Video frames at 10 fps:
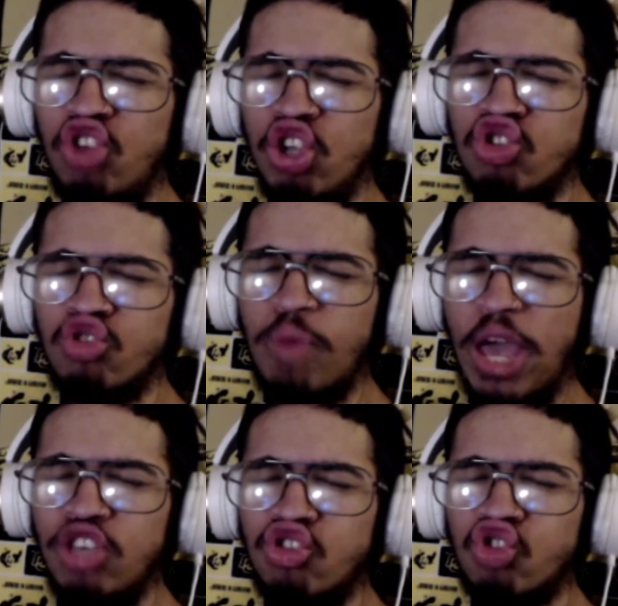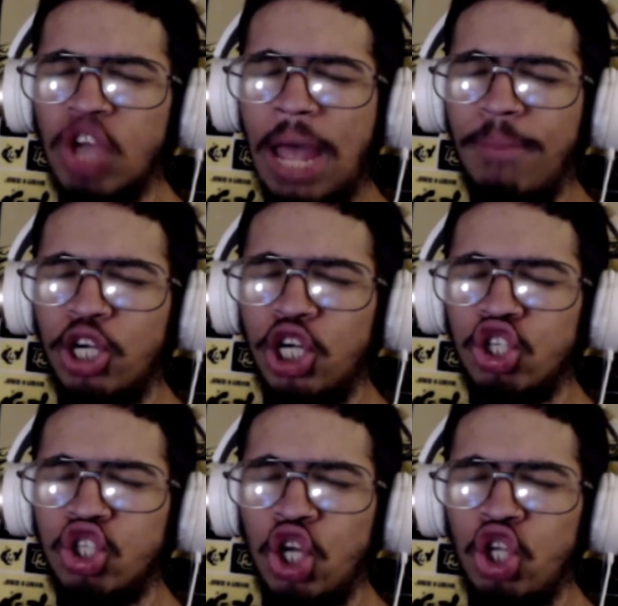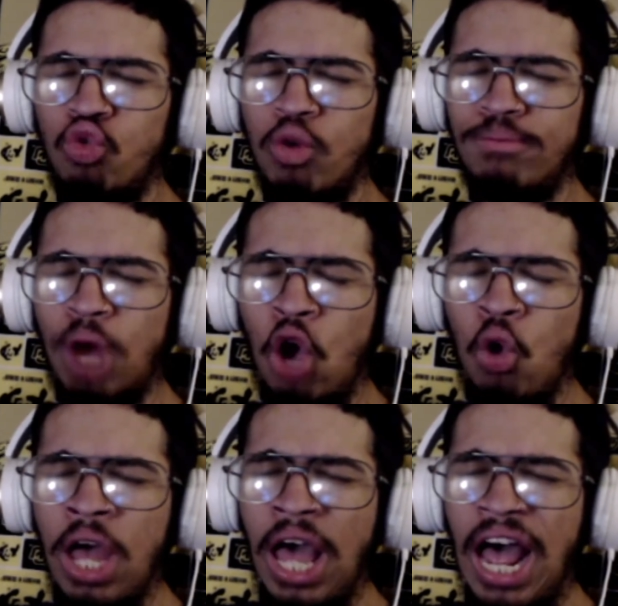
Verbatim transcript: the space-time continuum, bro.